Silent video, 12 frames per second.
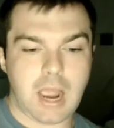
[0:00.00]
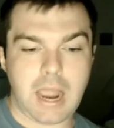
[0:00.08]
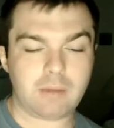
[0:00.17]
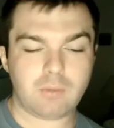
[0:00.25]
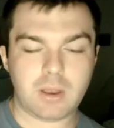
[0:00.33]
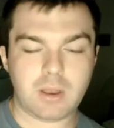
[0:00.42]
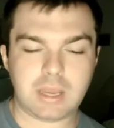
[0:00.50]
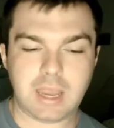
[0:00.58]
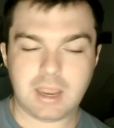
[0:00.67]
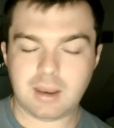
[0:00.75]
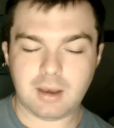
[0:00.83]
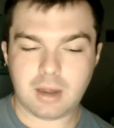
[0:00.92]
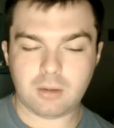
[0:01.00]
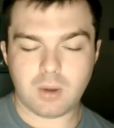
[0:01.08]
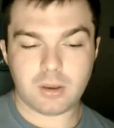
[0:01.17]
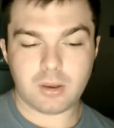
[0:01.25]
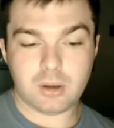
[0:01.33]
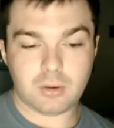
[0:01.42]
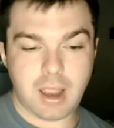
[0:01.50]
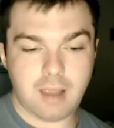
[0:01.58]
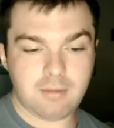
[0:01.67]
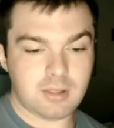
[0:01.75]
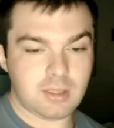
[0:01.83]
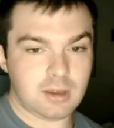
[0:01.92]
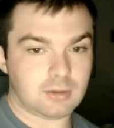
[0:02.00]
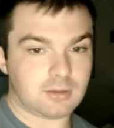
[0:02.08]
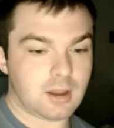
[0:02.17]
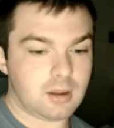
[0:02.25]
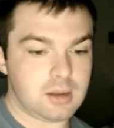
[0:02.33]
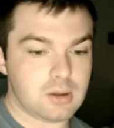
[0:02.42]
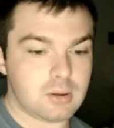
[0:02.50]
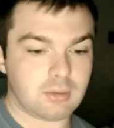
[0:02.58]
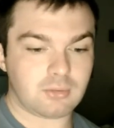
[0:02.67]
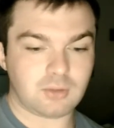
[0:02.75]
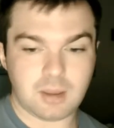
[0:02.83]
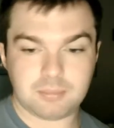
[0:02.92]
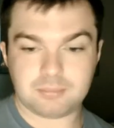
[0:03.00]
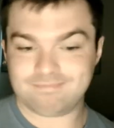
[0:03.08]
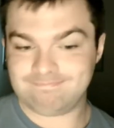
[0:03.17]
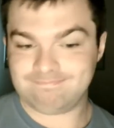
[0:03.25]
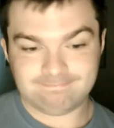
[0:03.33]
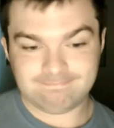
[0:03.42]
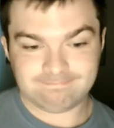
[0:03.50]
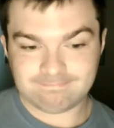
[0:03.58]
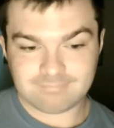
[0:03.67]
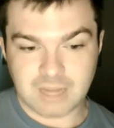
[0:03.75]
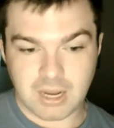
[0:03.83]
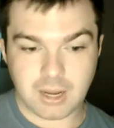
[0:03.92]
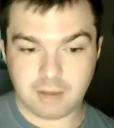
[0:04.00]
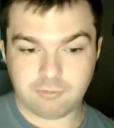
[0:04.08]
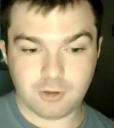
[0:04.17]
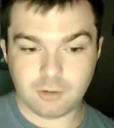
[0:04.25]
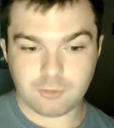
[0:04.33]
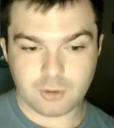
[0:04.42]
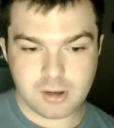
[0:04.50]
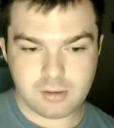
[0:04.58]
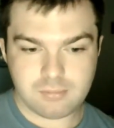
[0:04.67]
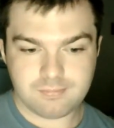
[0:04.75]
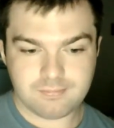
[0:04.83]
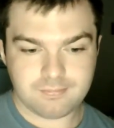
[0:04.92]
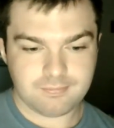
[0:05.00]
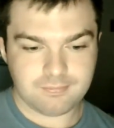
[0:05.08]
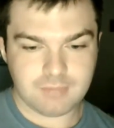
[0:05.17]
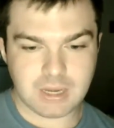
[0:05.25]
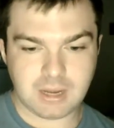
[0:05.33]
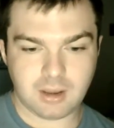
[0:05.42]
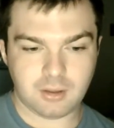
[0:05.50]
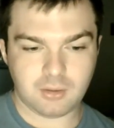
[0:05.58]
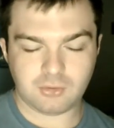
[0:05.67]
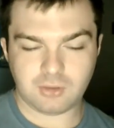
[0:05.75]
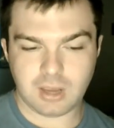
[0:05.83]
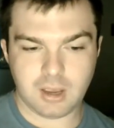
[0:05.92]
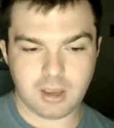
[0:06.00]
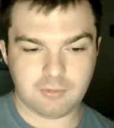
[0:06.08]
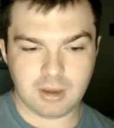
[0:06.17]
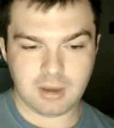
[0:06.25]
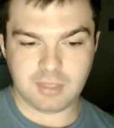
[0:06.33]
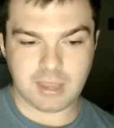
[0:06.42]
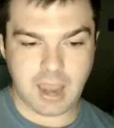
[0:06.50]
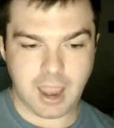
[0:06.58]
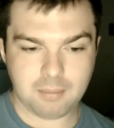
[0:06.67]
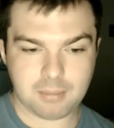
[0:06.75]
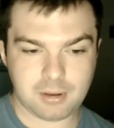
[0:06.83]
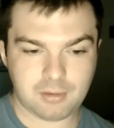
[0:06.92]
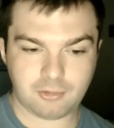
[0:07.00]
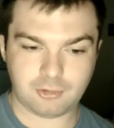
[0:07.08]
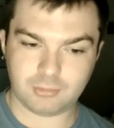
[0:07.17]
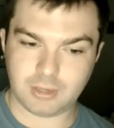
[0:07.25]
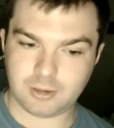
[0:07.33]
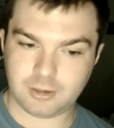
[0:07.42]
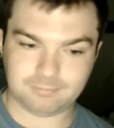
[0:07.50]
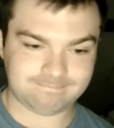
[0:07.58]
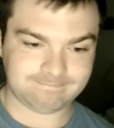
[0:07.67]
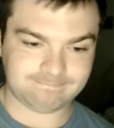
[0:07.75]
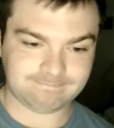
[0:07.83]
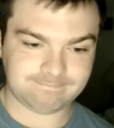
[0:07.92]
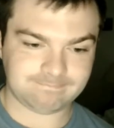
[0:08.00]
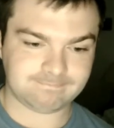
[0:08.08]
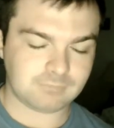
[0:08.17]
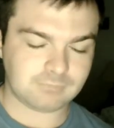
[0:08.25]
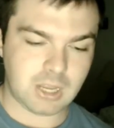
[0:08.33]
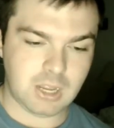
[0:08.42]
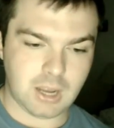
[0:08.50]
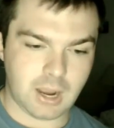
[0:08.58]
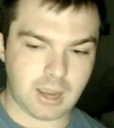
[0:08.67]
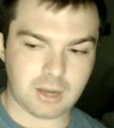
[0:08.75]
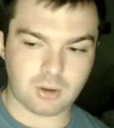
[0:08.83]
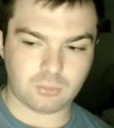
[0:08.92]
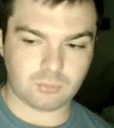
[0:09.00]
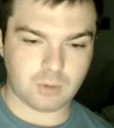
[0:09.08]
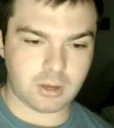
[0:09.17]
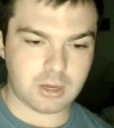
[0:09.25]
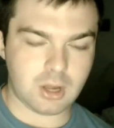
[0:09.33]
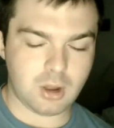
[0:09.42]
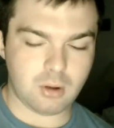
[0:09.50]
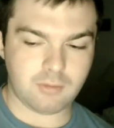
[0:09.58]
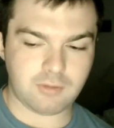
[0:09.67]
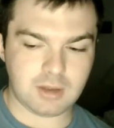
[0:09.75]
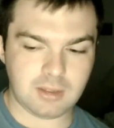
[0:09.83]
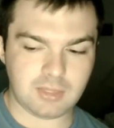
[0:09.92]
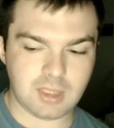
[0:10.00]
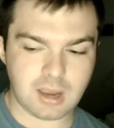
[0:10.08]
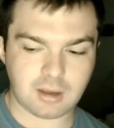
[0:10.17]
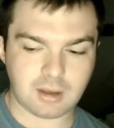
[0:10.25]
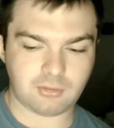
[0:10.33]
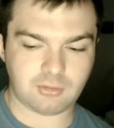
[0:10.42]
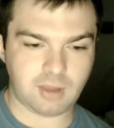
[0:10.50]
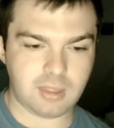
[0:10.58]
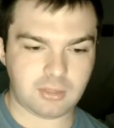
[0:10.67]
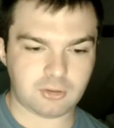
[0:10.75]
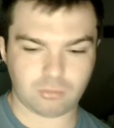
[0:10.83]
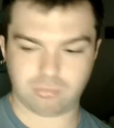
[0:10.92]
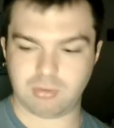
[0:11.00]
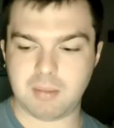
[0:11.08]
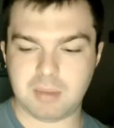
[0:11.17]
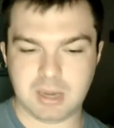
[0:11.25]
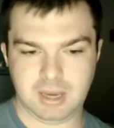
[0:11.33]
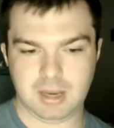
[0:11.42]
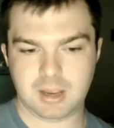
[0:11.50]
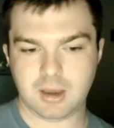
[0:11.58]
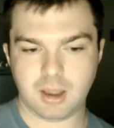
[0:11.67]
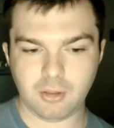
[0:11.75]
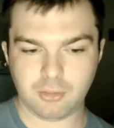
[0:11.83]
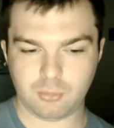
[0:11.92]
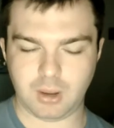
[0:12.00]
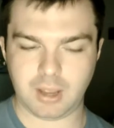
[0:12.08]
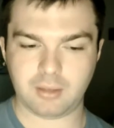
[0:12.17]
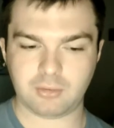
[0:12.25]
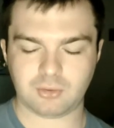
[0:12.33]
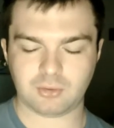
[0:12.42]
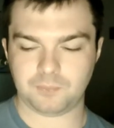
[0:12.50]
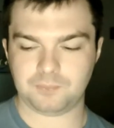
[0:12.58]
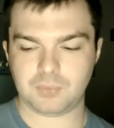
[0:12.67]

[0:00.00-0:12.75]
I really don't have anything to tell you, except I feel for you, because if anything happens, well, I don't really know of anything I can say to remedy it health-wise.